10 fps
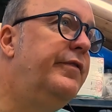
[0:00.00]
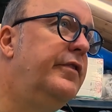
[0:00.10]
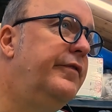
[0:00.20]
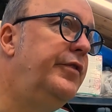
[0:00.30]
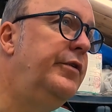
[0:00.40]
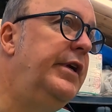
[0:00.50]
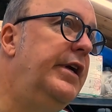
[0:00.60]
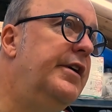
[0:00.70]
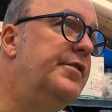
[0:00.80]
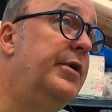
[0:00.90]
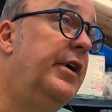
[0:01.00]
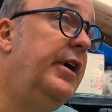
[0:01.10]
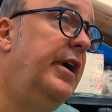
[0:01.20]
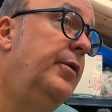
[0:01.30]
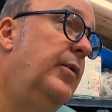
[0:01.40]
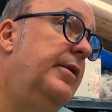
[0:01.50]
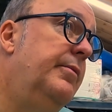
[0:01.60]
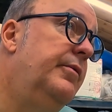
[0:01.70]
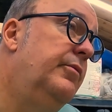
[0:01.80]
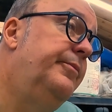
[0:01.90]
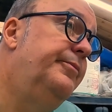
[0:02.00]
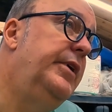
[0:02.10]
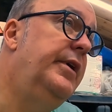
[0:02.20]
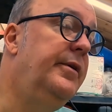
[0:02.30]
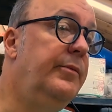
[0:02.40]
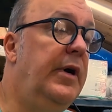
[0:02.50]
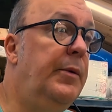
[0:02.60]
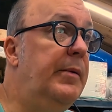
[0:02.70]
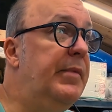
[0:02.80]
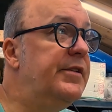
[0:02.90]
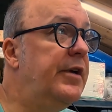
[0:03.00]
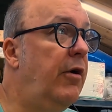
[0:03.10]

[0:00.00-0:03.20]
for a few years, but I went back to